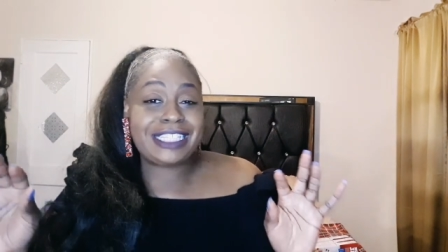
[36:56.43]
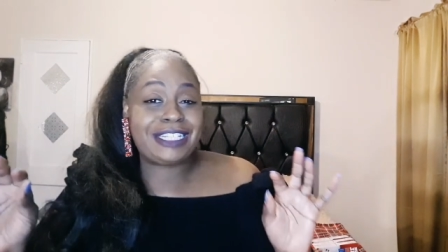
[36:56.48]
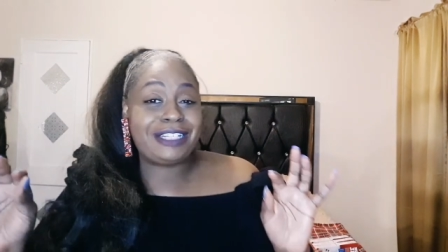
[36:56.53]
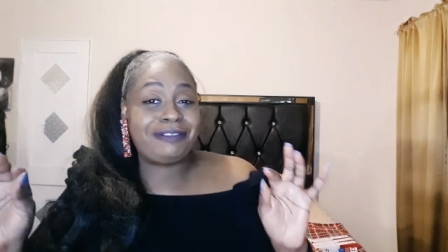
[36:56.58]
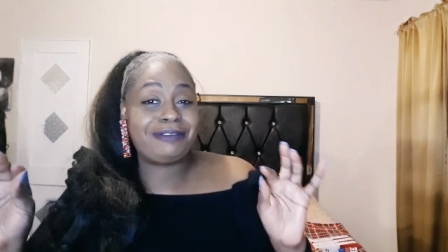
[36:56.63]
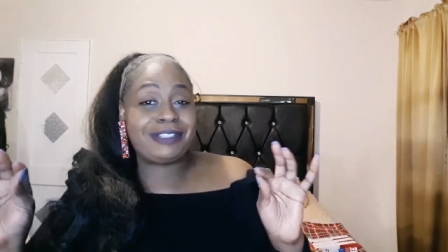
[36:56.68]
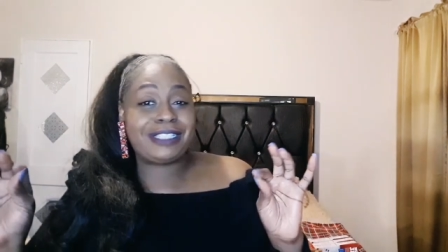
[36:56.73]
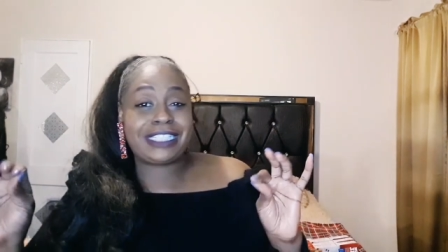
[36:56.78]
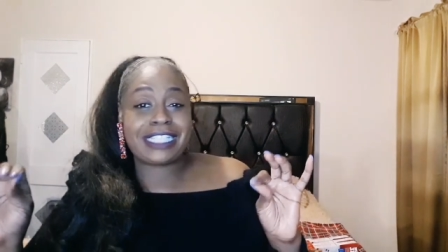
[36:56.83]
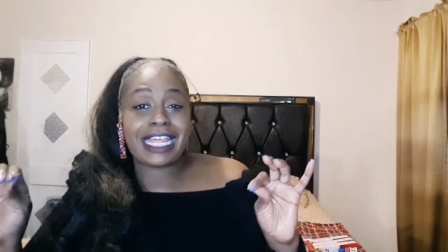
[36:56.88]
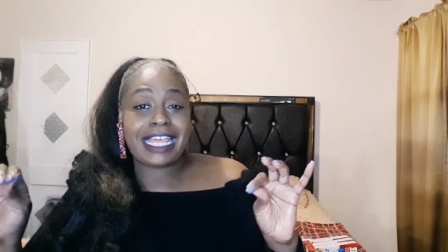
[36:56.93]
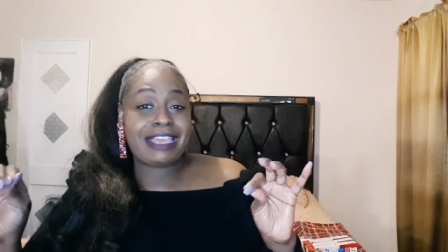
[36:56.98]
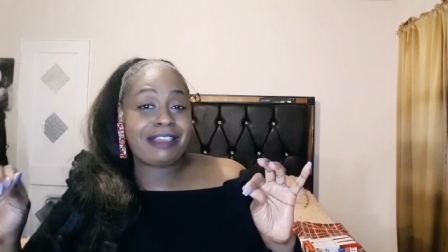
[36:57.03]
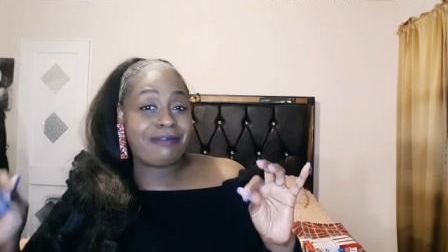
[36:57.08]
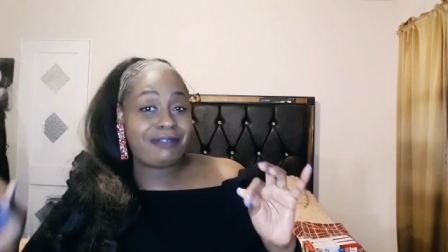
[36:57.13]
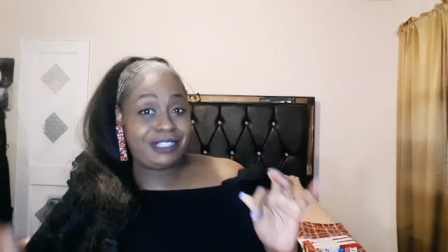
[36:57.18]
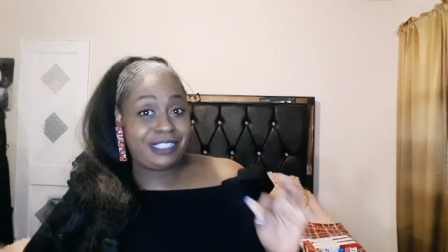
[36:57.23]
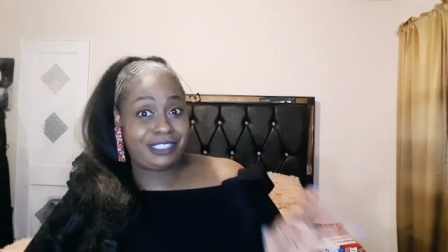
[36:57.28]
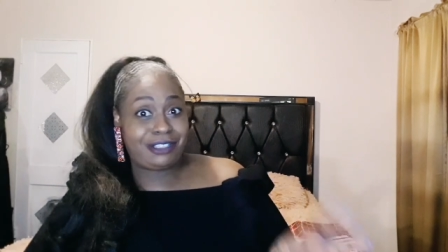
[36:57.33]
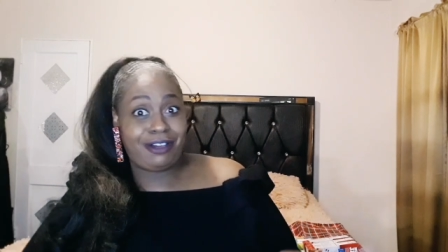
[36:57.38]
and it was like,
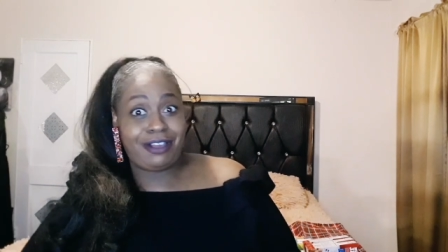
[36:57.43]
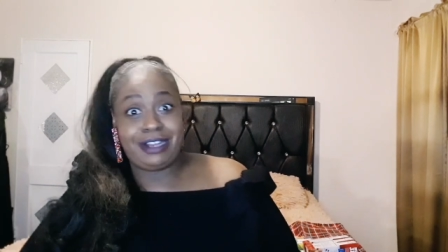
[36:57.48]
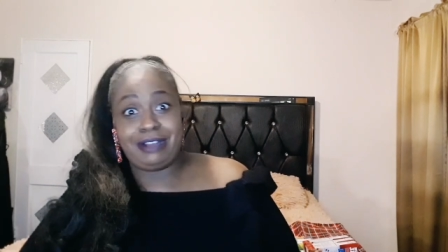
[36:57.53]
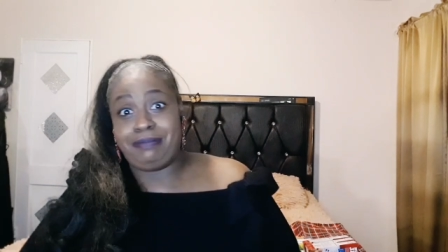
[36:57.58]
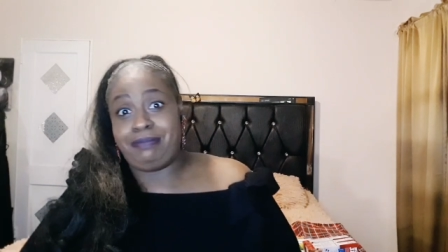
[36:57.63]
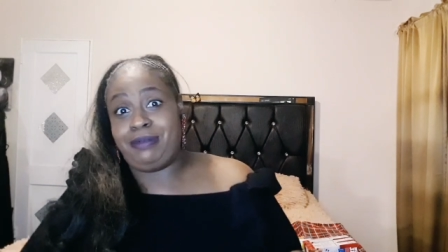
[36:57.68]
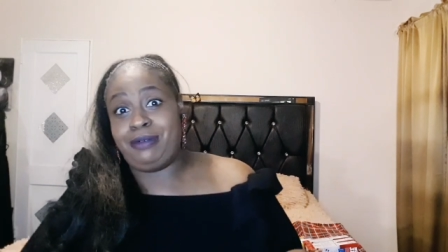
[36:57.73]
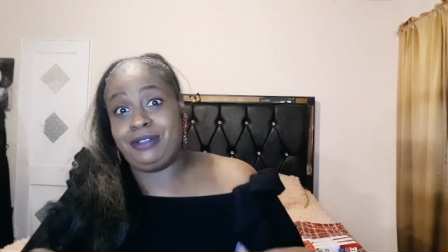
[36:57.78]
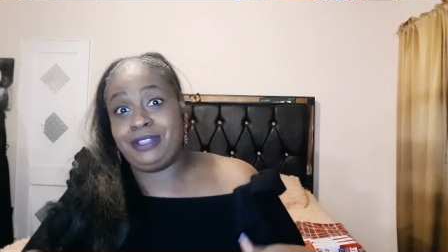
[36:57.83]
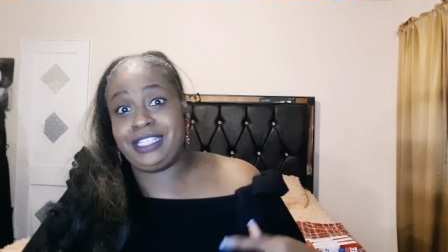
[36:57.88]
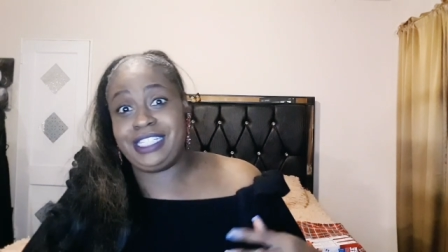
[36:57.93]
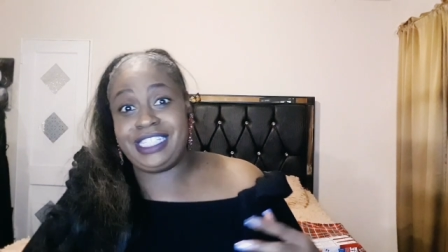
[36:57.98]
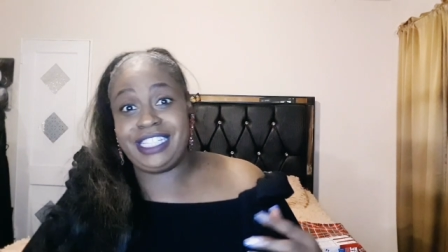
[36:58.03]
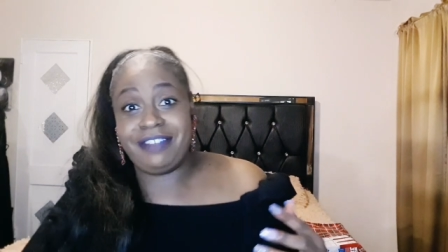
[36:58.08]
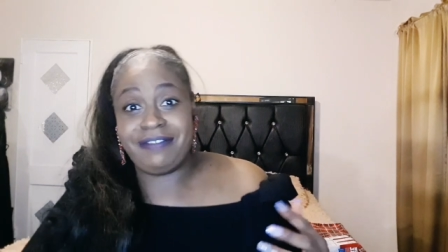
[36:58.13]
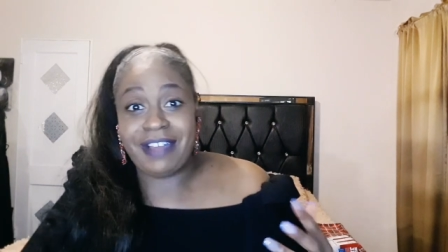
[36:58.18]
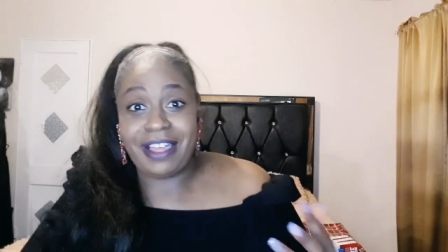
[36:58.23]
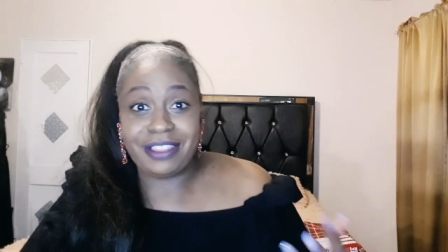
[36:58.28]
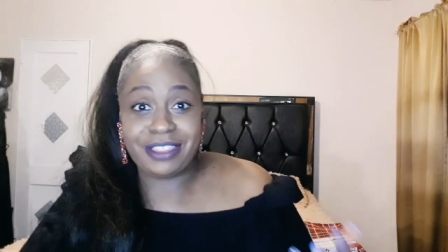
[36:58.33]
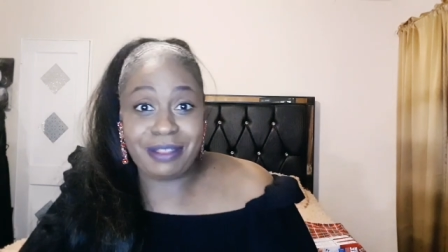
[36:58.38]
we started pulling
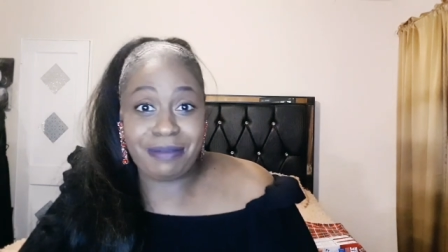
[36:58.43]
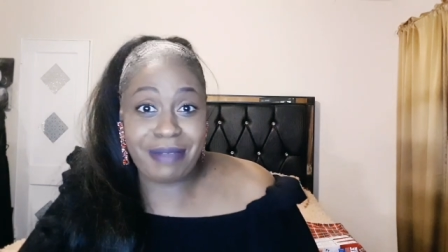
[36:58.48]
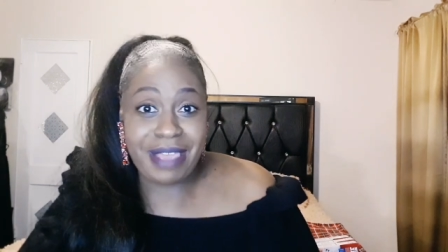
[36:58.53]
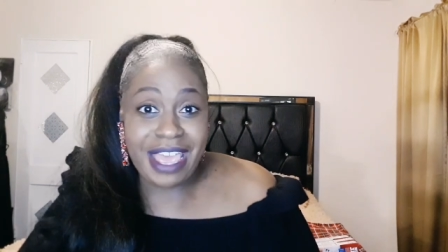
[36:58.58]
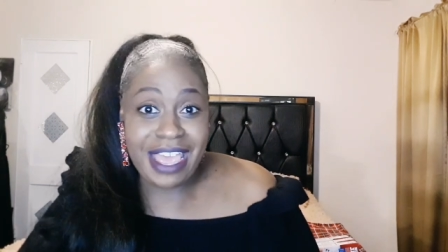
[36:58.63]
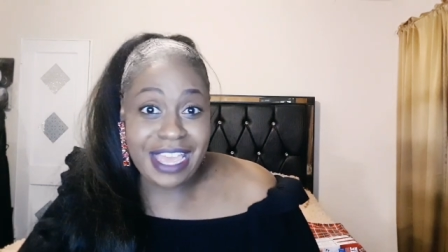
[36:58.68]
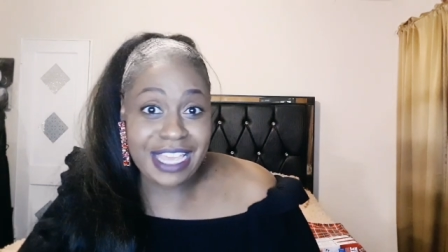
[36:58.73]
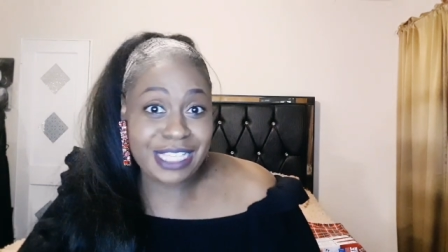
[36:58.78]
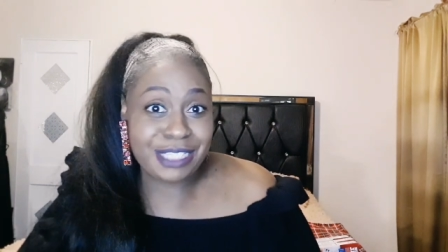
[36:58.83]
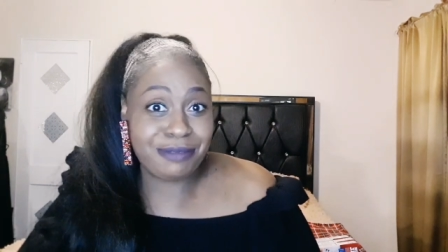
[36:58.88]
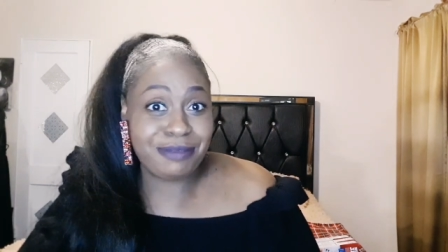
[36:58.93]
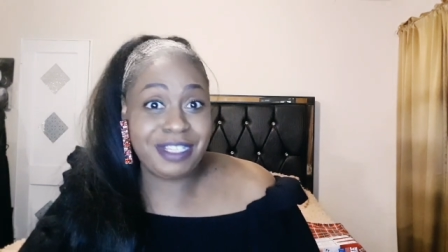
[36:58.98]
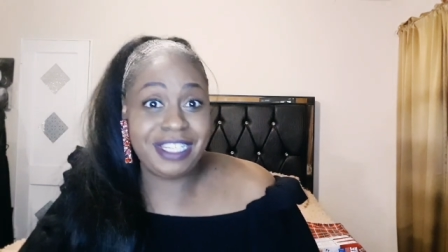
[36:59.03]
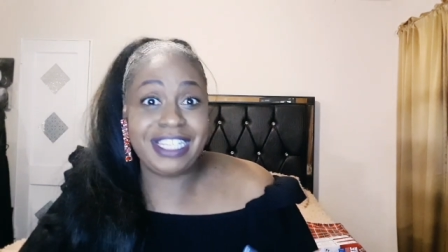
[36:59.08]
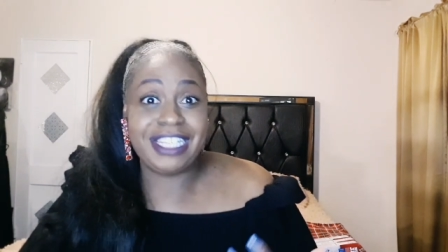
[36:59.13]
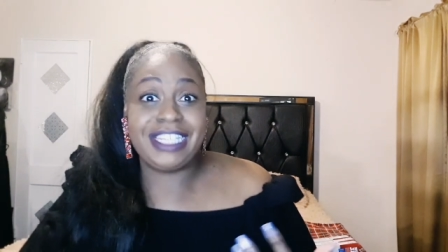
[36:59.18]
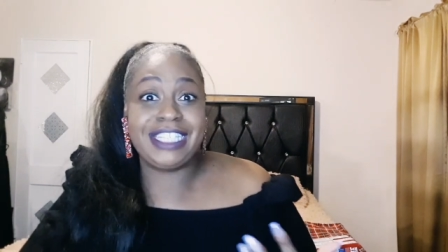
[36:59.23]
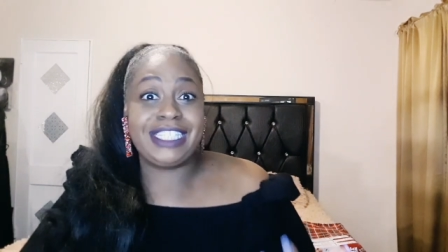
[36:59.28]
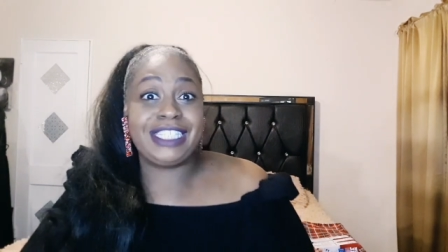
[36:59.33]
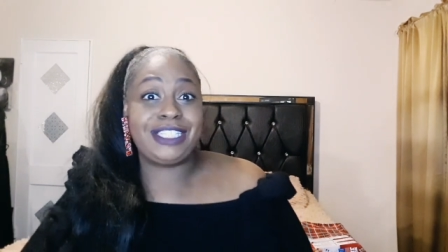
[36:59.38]
stuff out the bag because we
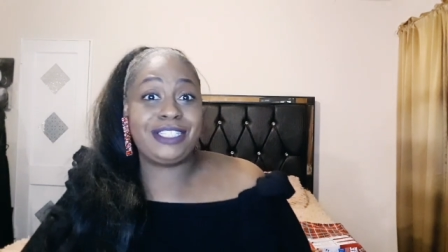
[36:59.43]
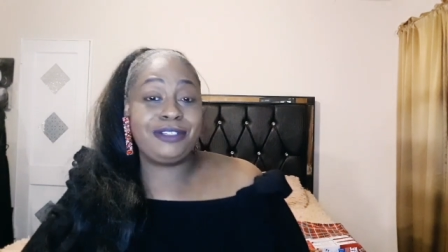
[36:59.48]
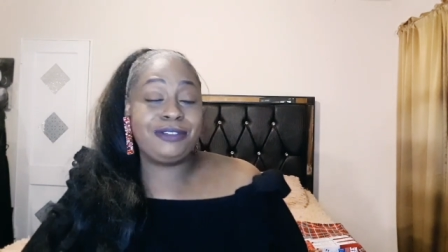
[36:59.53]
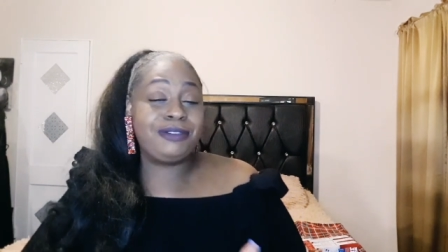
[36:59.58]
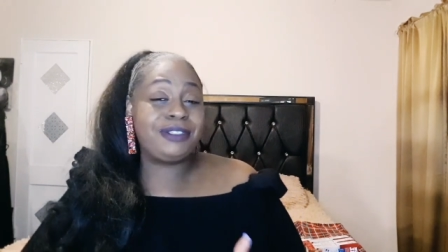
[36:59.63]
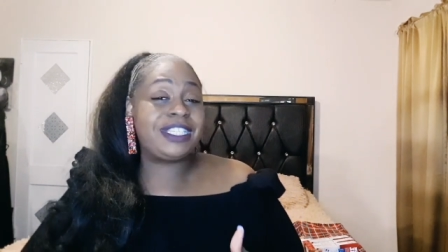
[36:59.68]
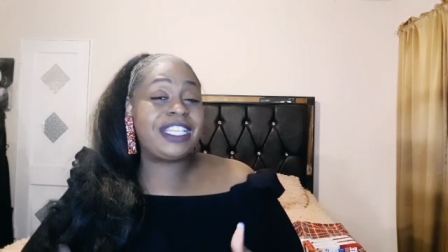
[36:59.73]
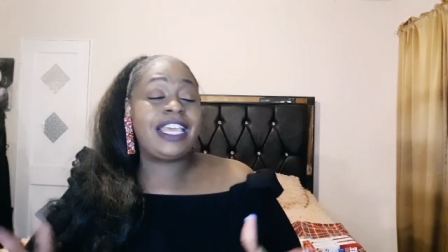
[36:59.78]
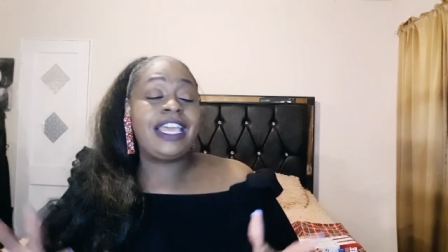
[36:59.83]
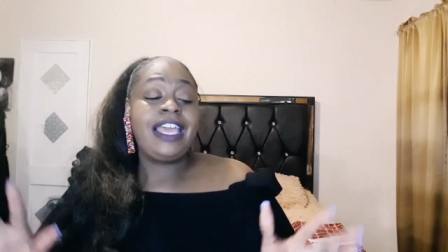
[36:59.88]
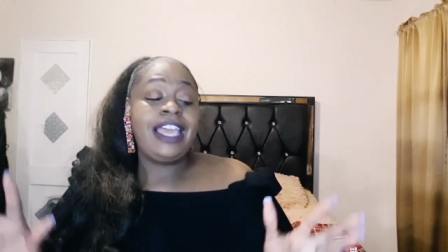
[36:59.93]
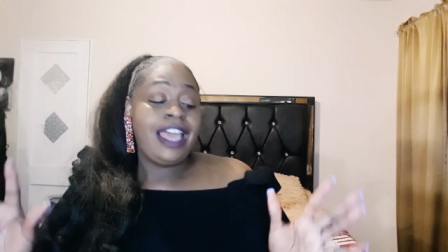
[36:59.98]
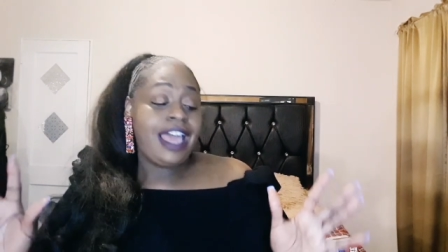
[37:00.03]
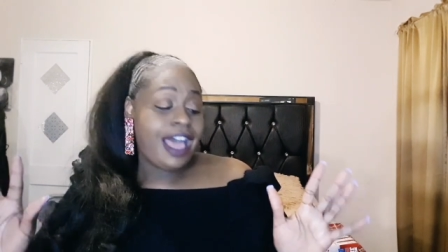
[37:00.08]
needed to use it.